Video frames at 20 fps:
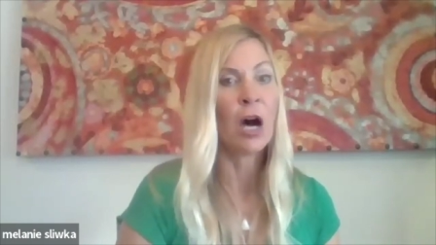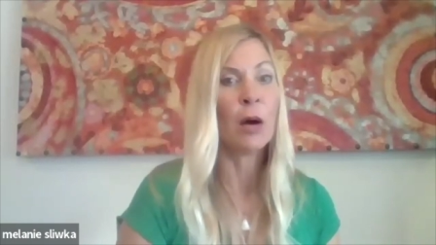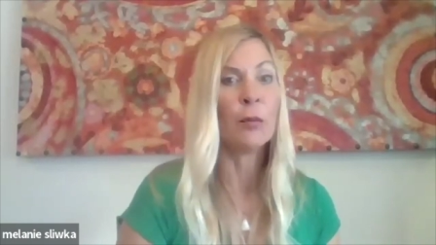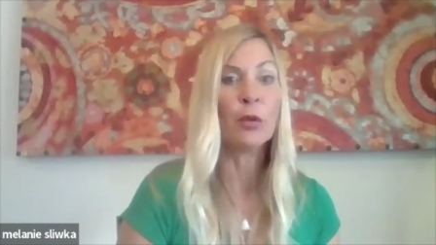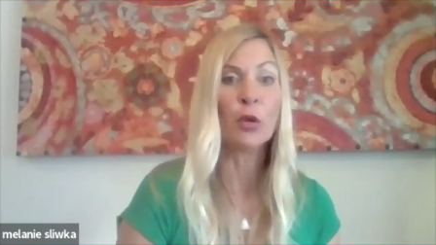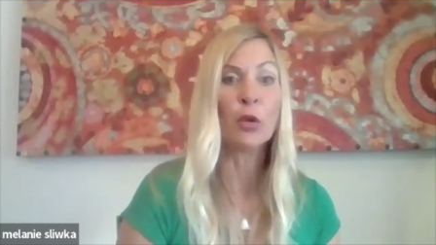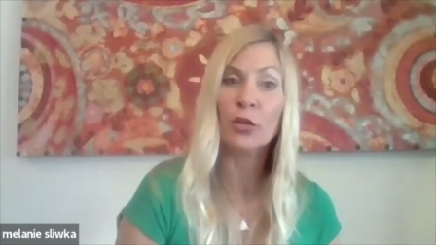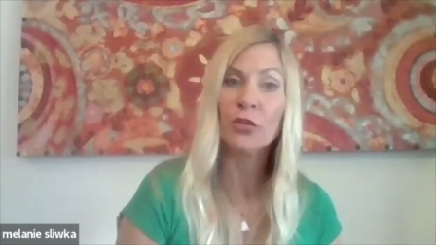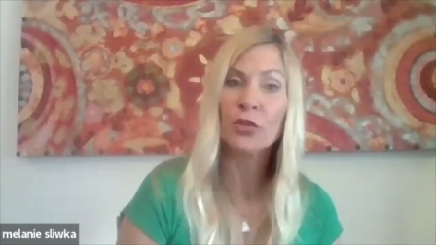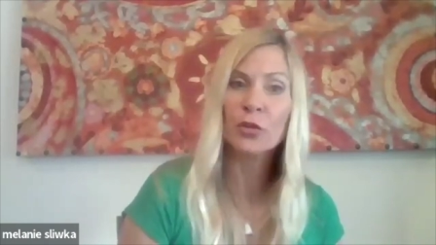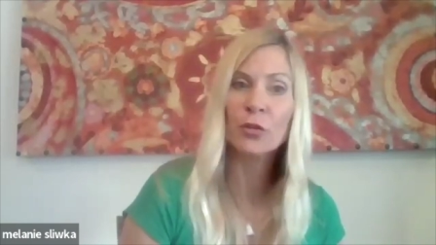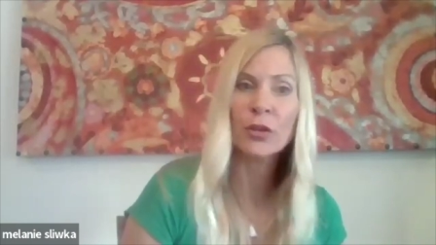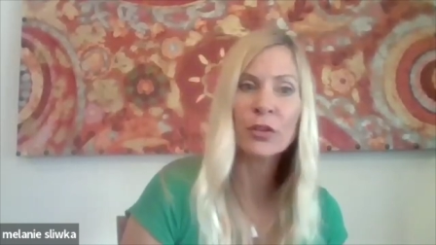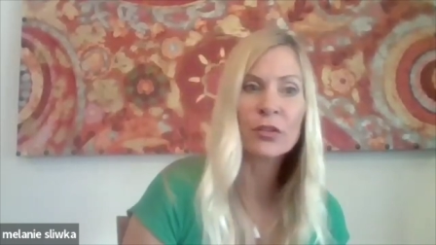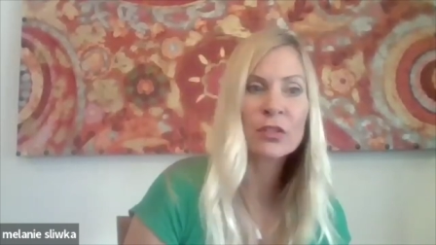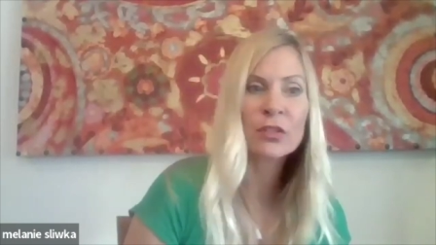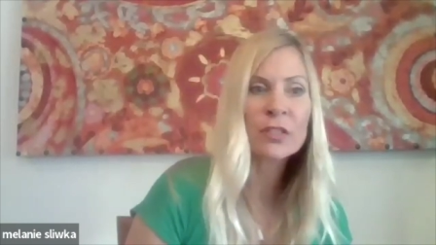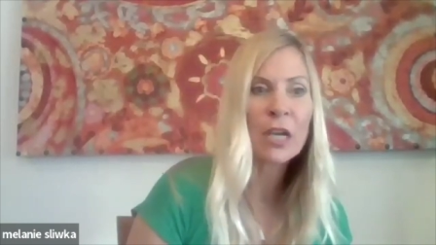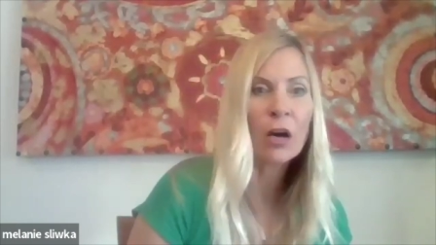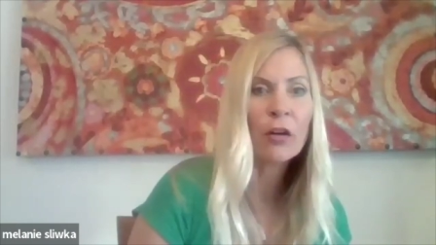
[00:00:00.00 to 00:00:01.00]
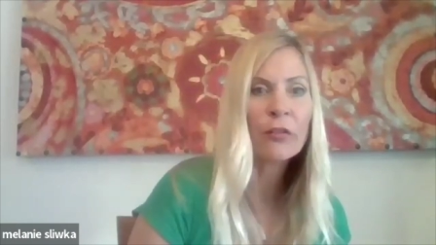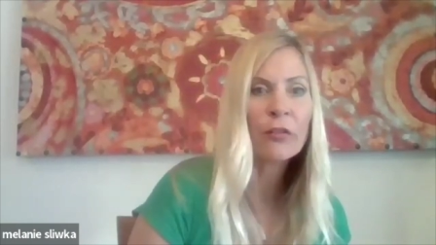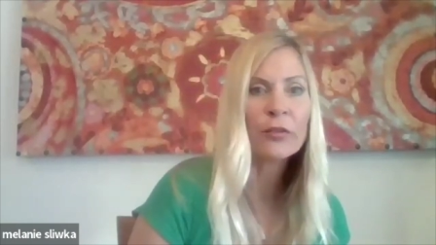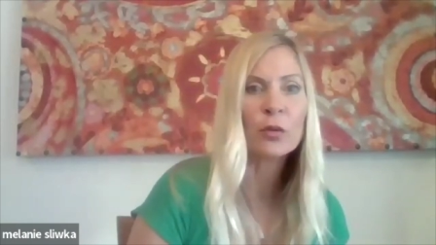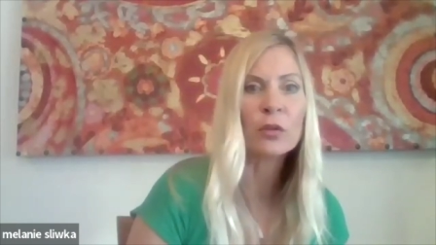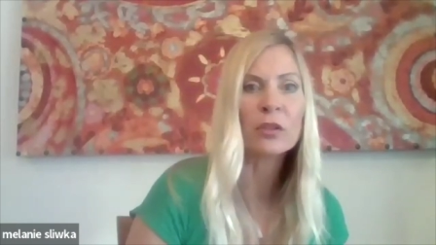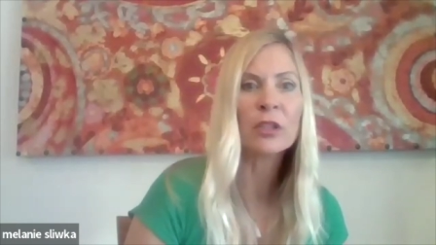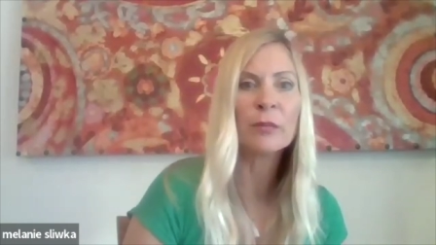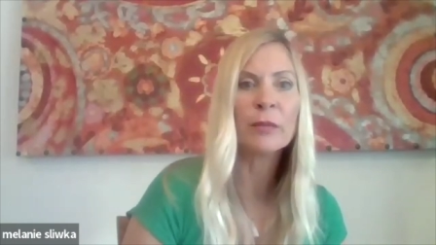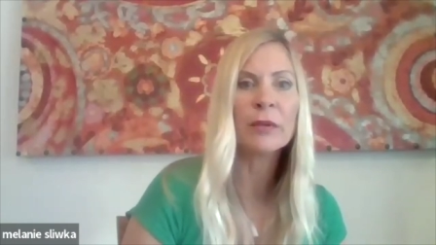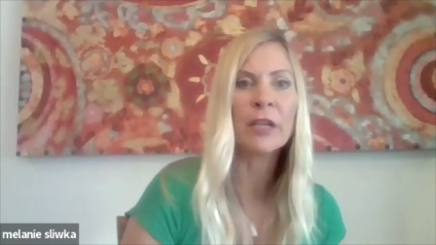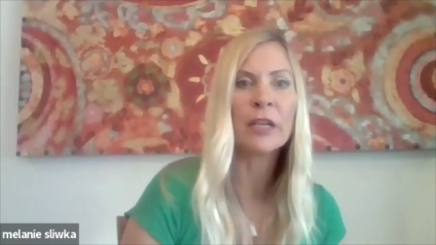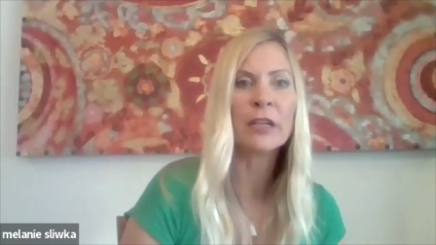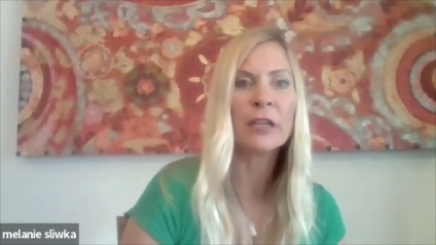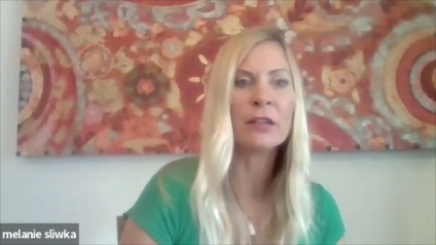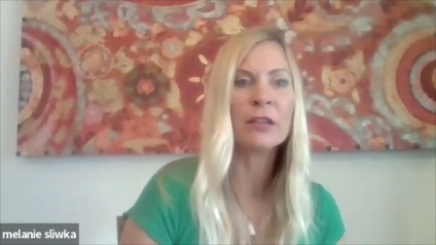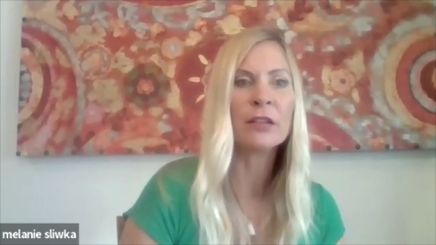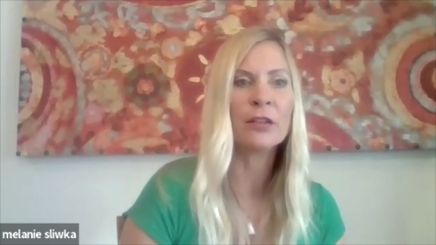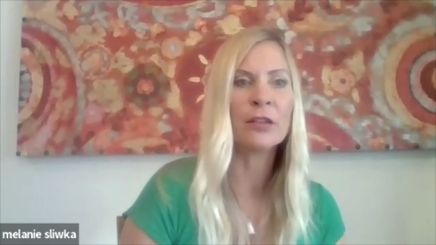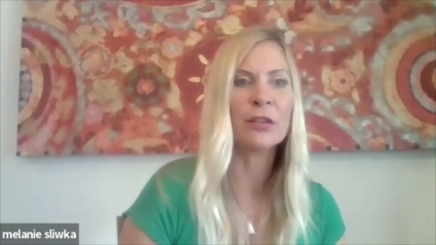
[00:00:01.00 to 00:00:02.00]
You can do it yourself. You
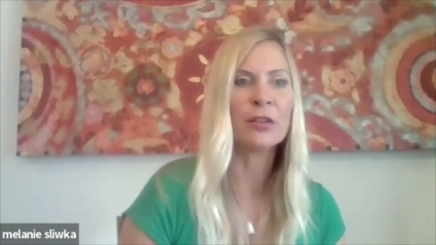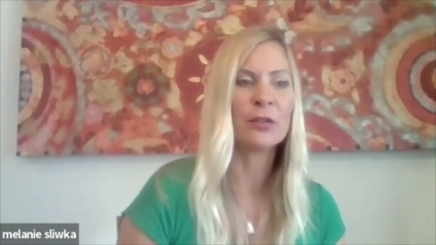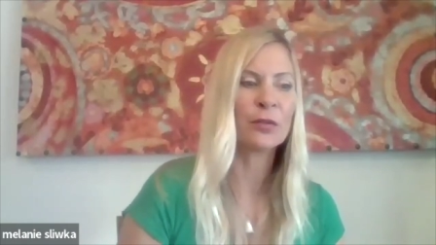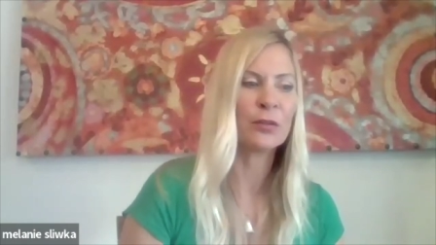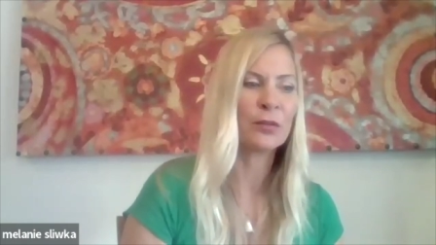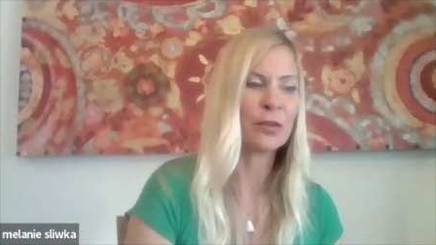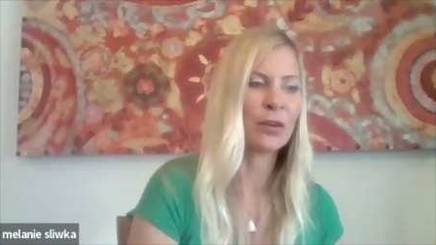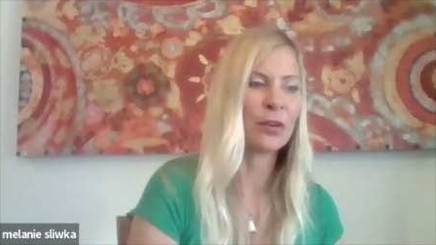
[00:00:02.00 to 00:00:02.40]
eliminate, you know,